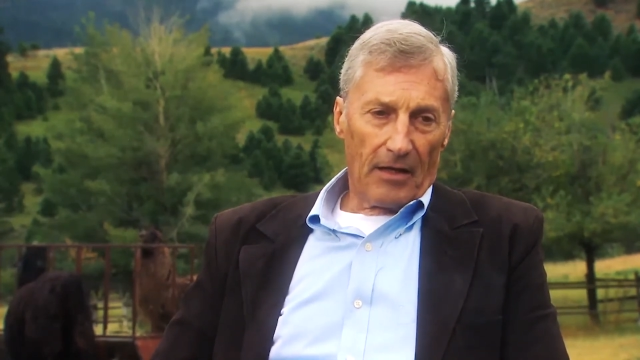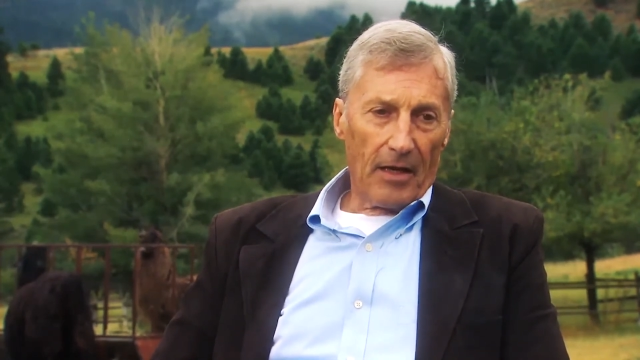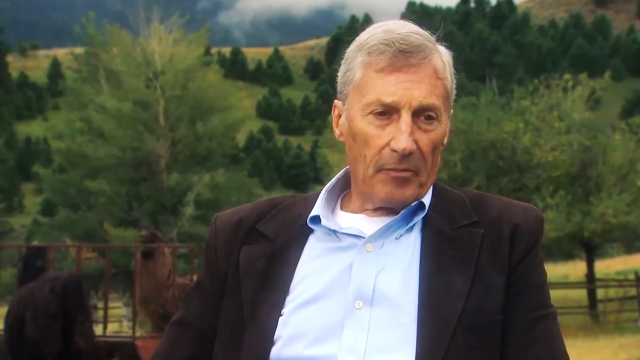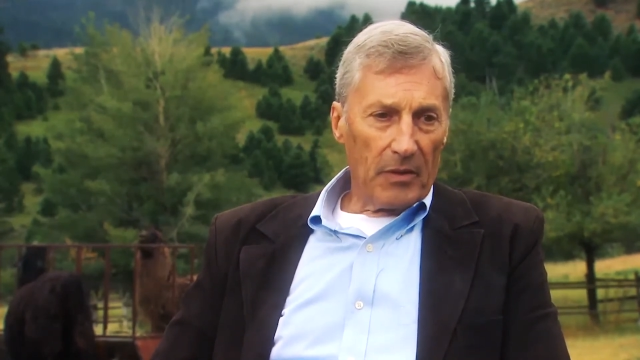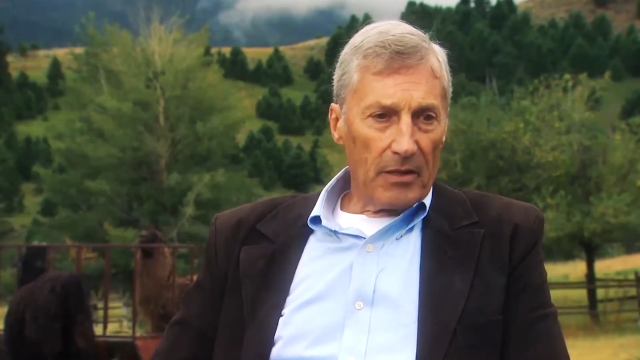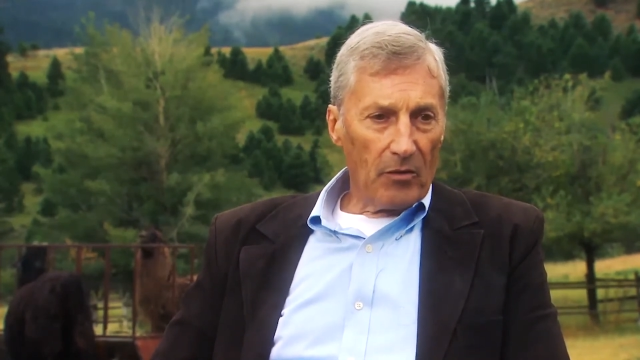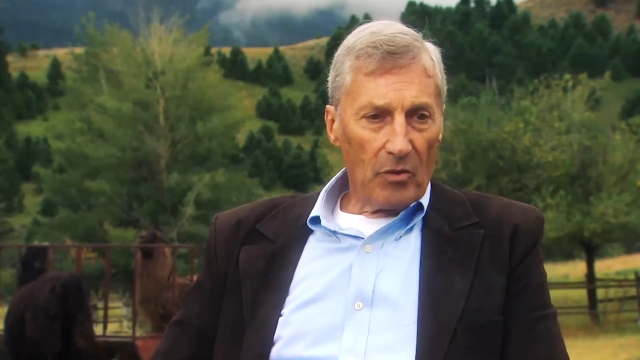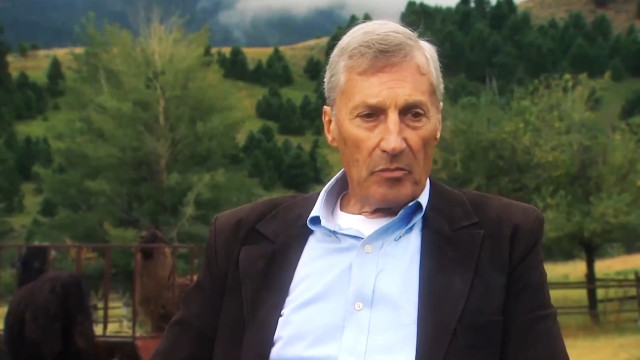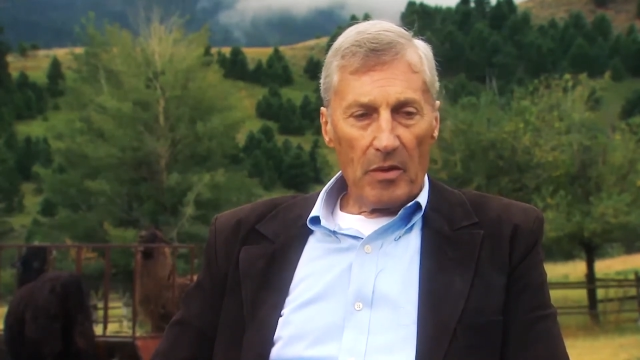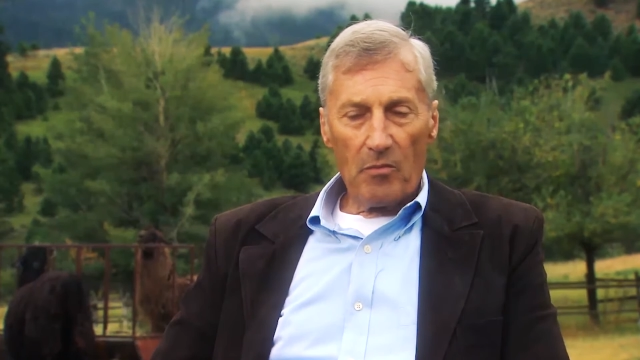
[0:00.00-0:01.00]
a company
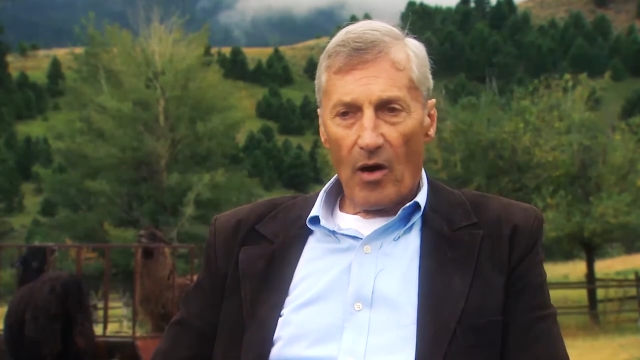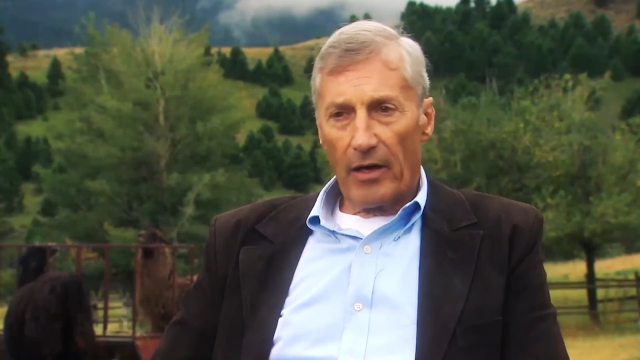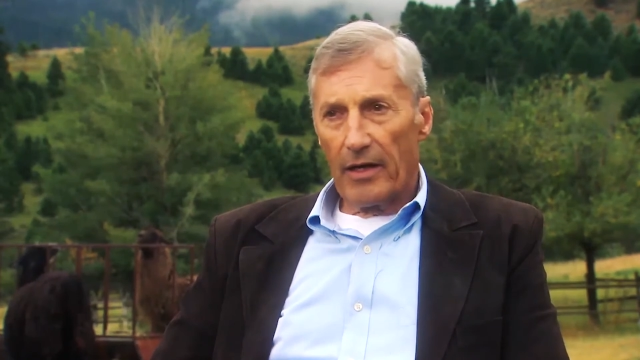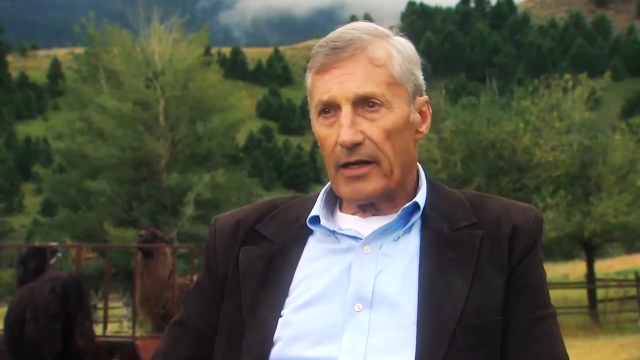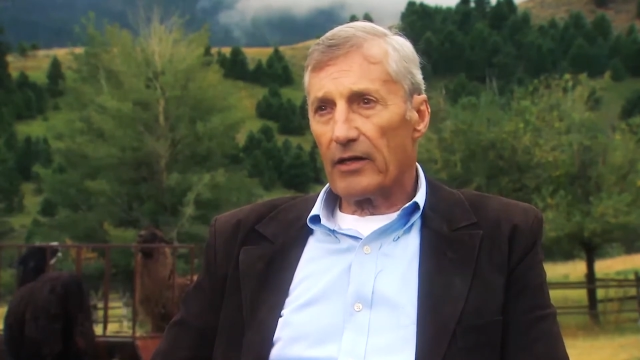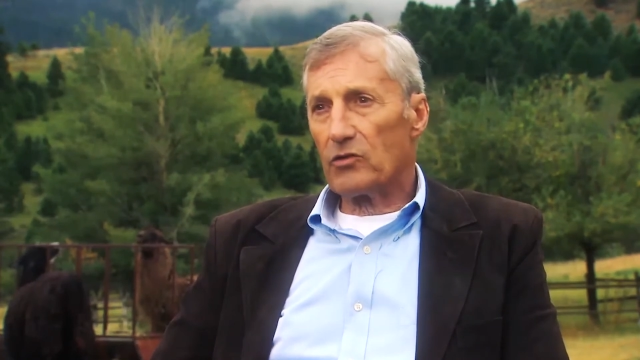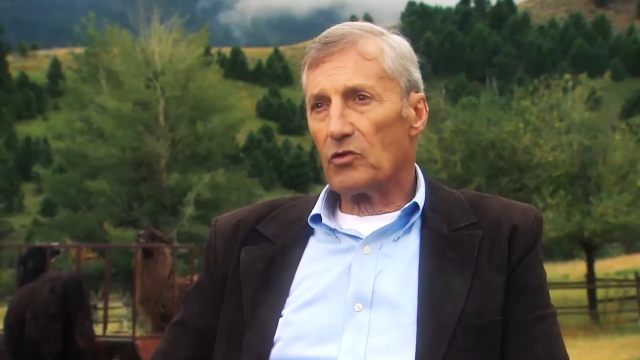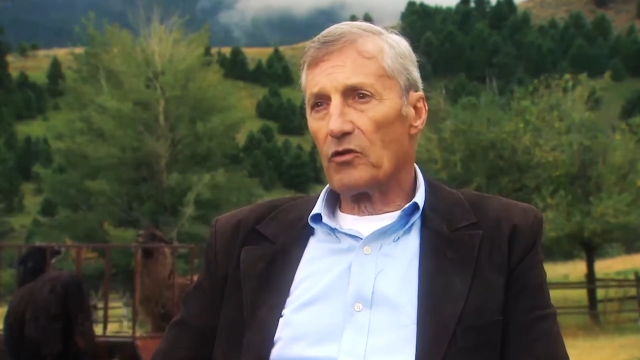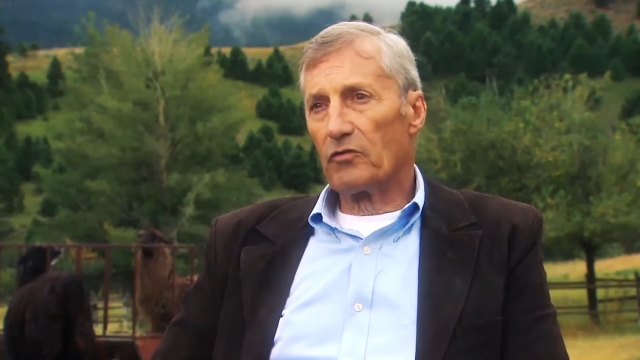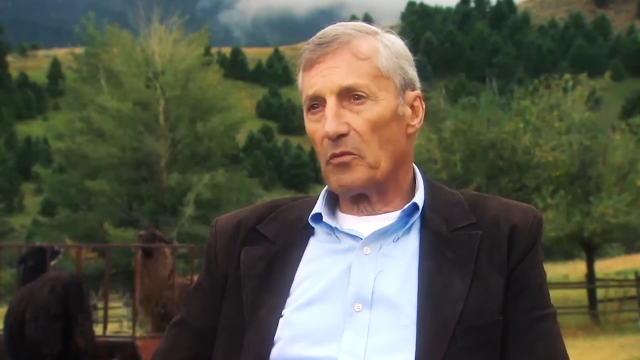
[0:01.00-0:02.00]
that would be marketing a
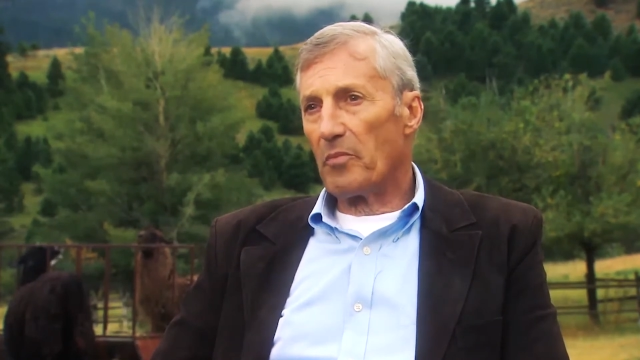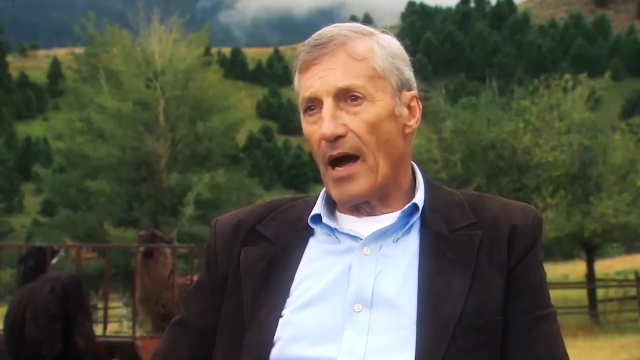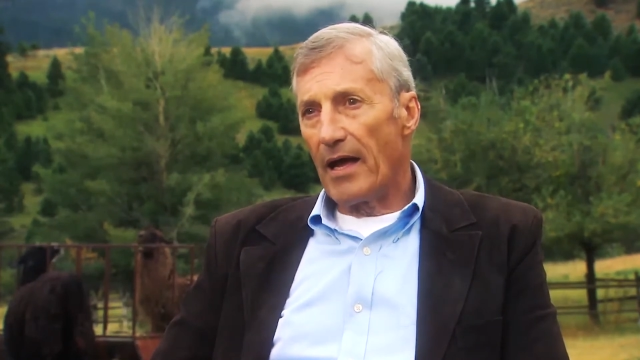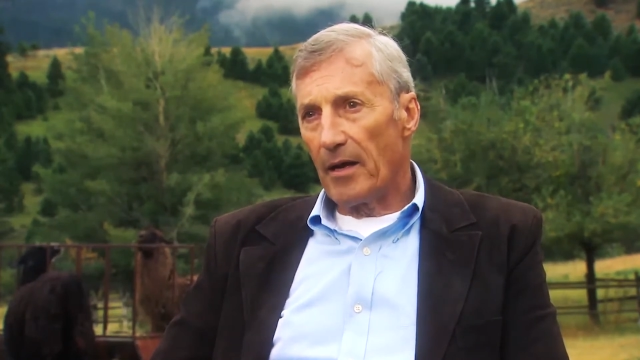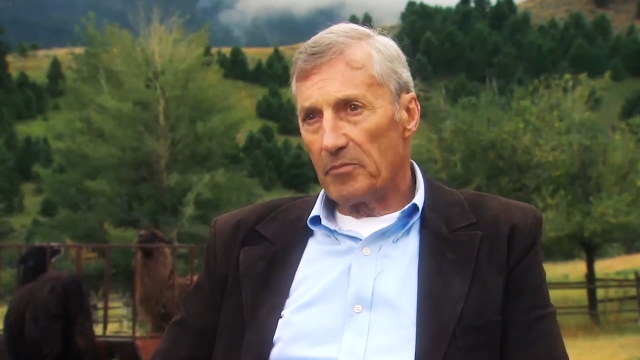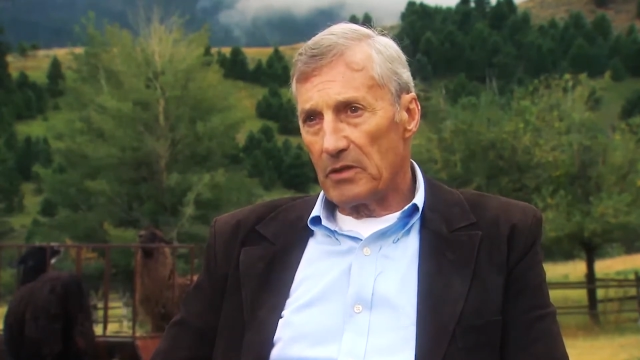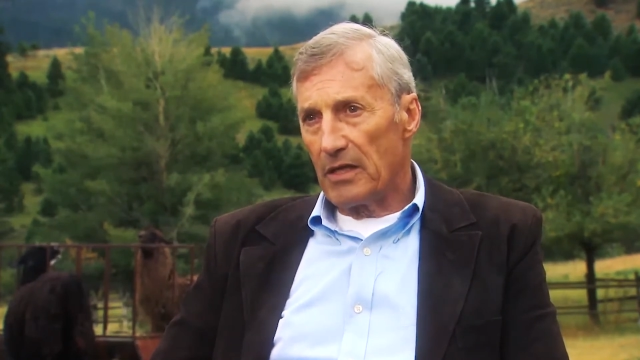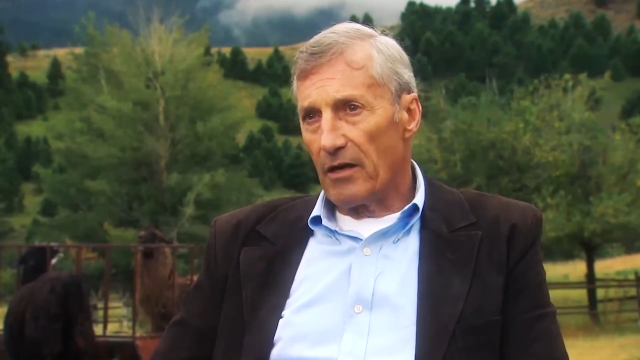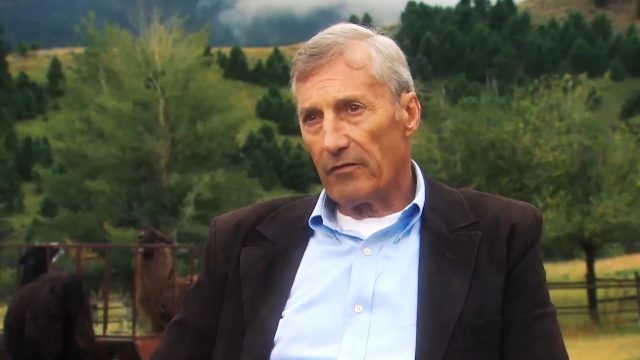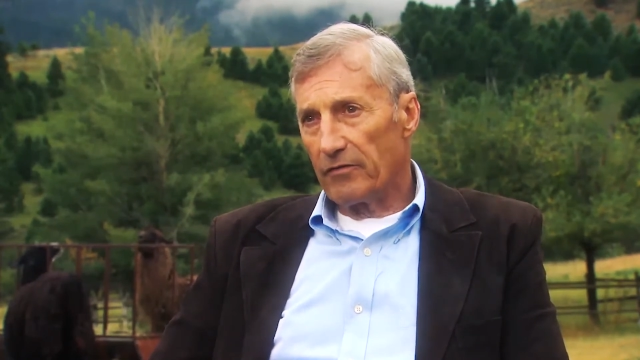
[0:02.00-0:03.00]
tool for
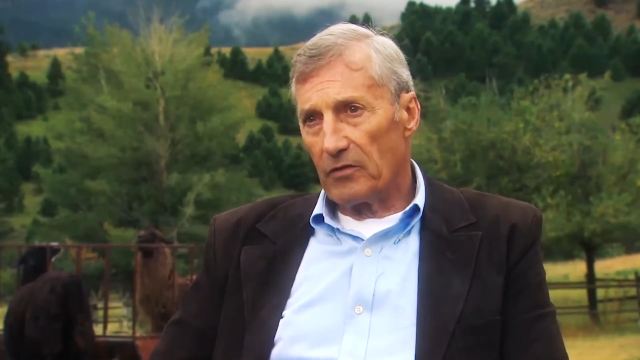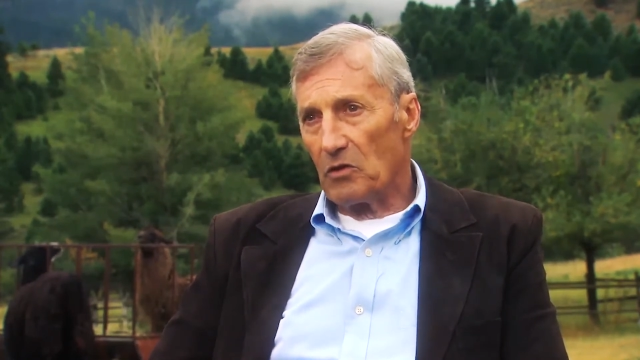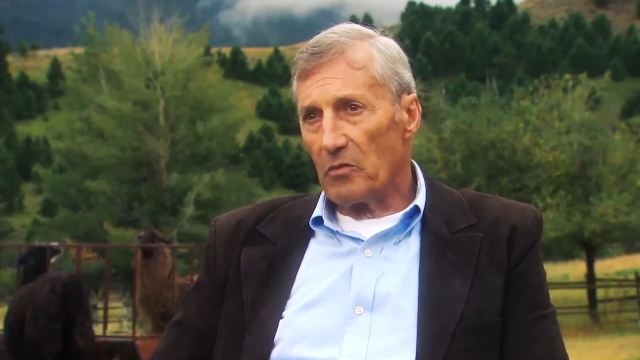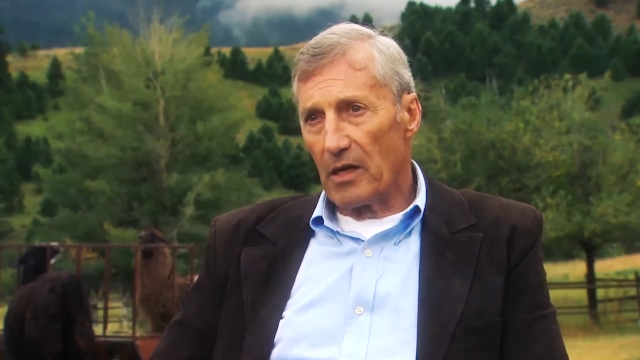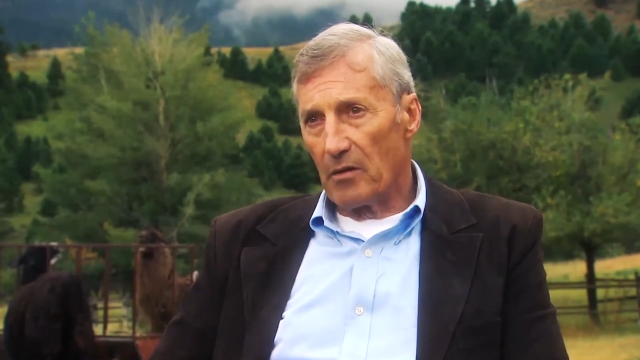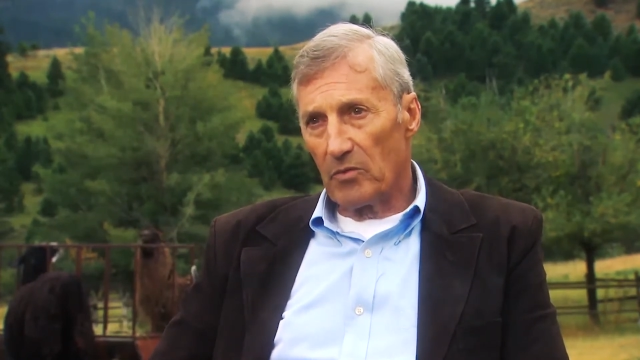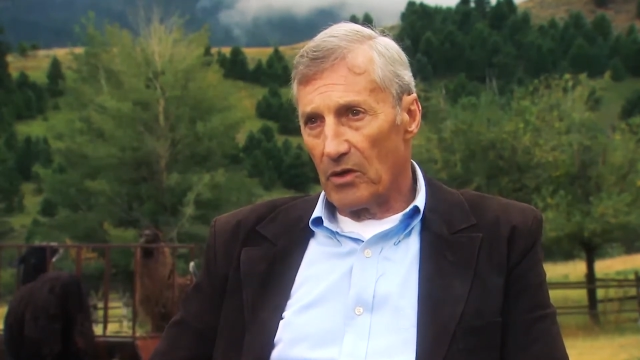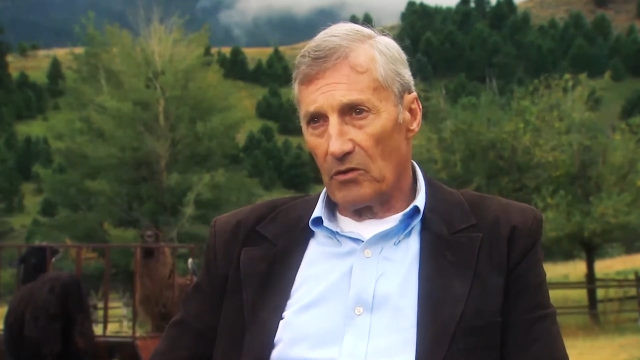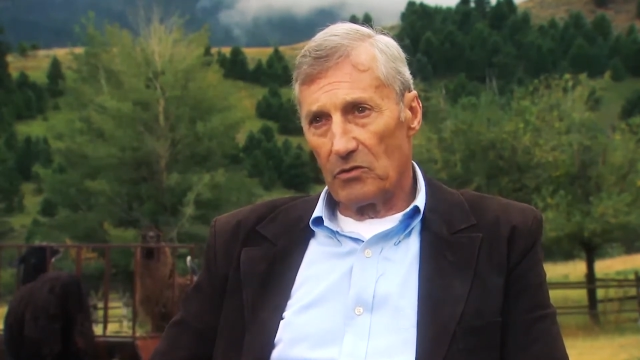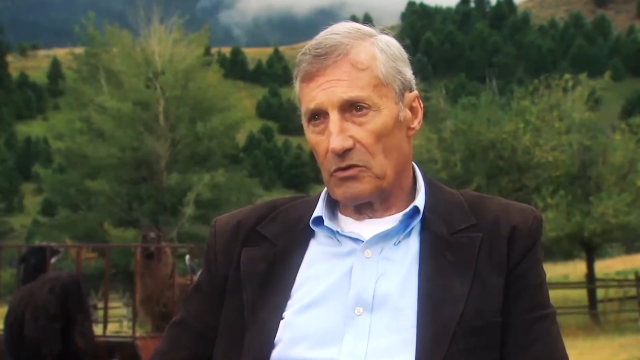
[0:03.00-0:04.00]
biopsy of human
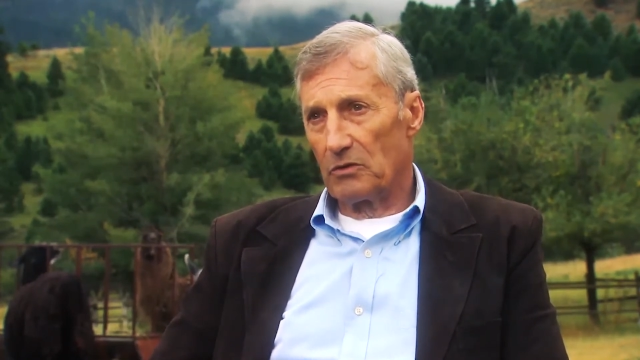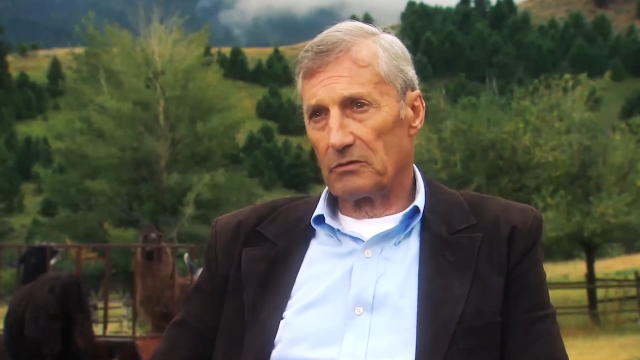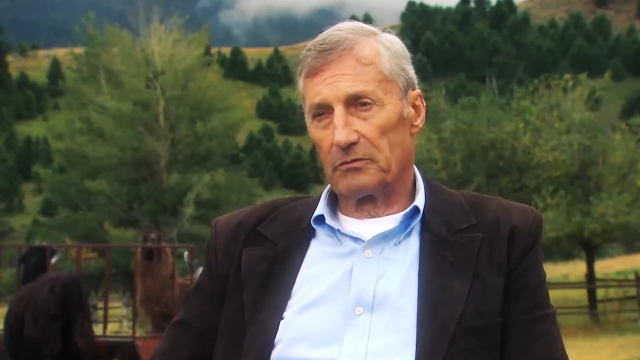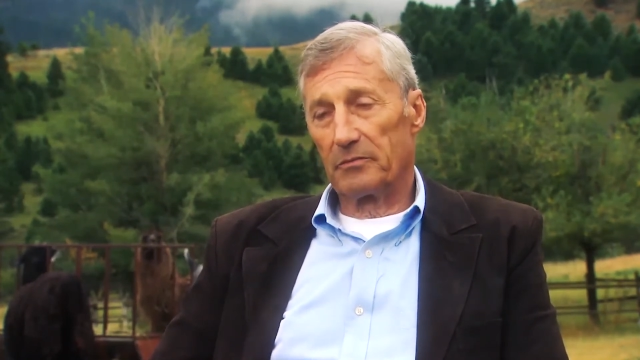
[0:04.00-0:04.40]
embryos,